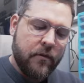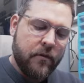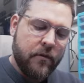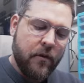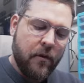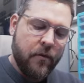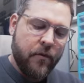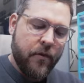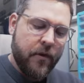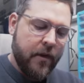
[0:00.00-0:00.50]

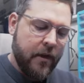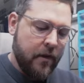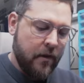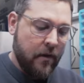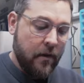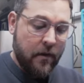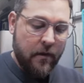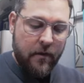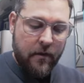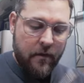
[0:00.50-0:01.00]
solder it
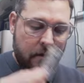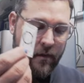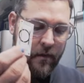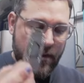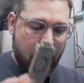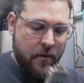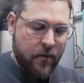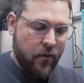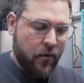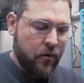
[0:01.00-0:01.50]
in,
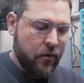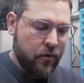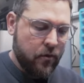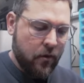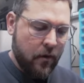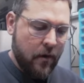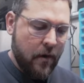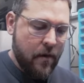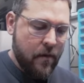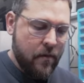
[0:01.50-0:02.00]
and you're good
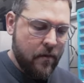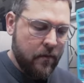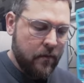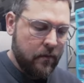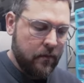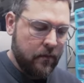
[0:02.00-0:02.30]
to go.